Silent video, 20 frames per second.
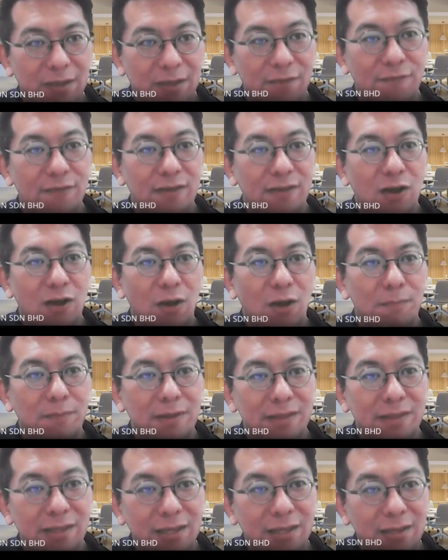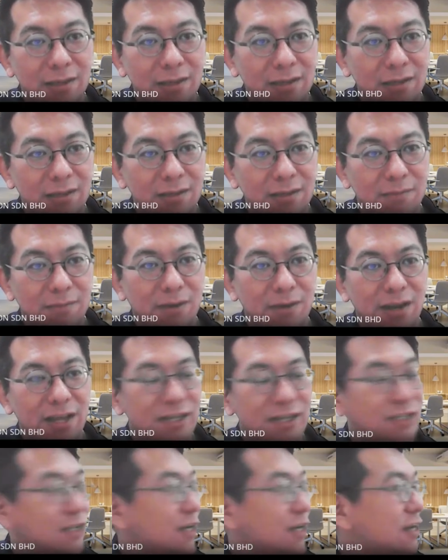If company
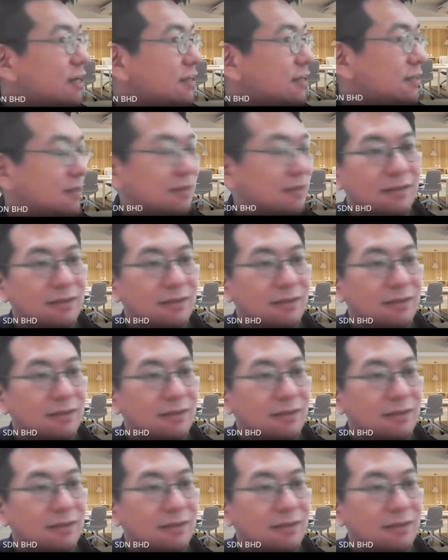Malaysia,